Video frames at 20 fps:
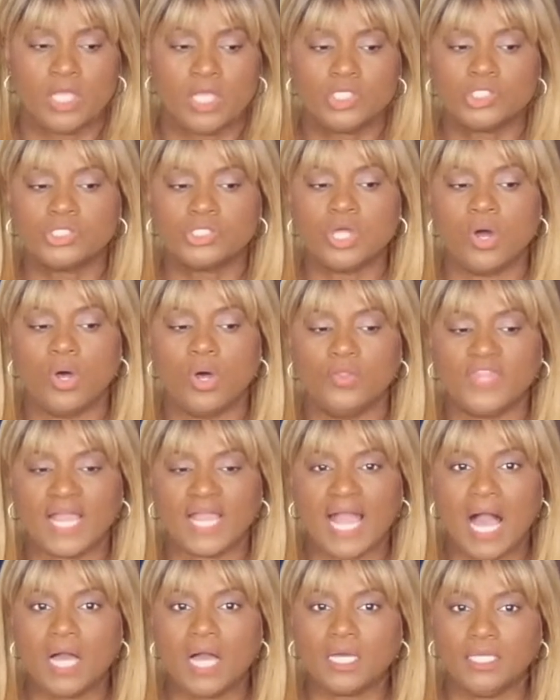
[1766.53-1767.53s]
So
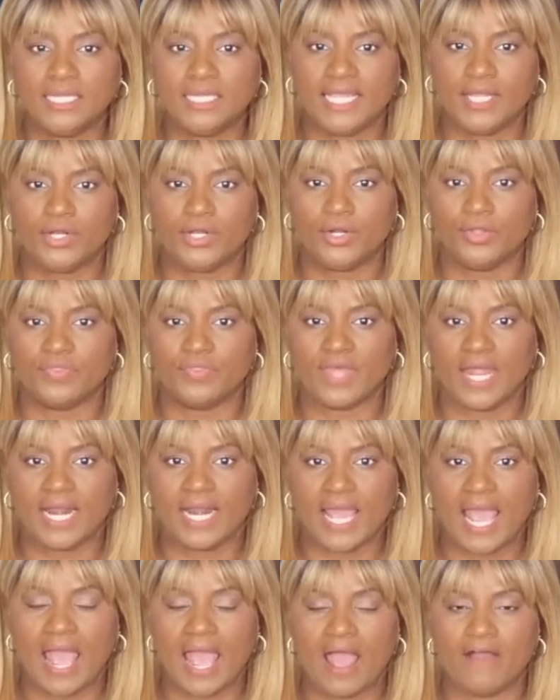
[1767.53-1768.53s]
the calculator
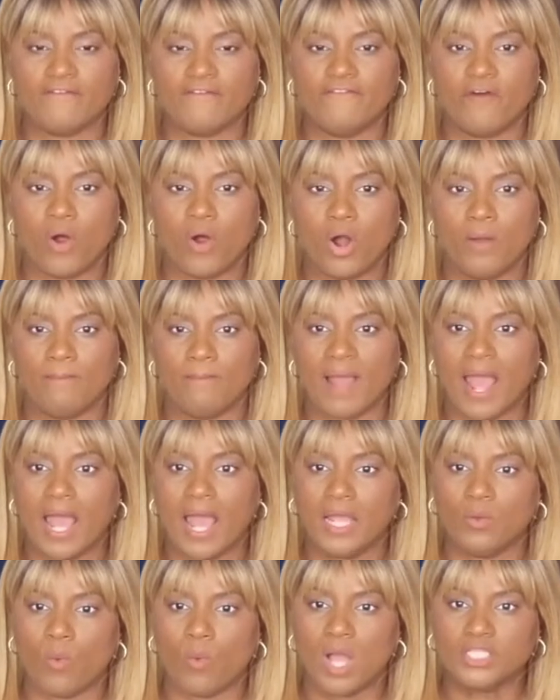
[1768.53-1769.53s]
that I have for
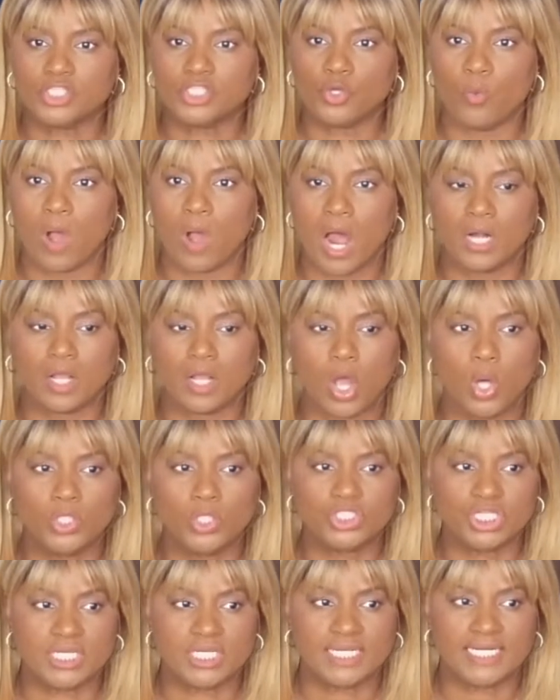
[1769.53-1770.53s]
my one-to-one
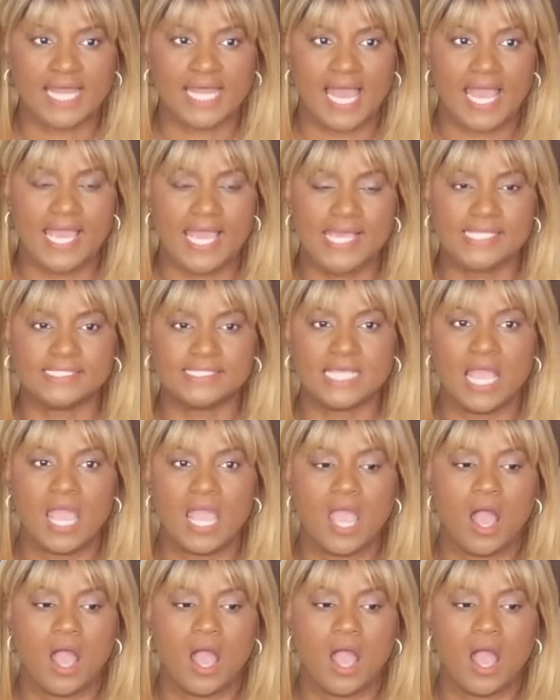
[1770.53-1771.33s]
coaching clients,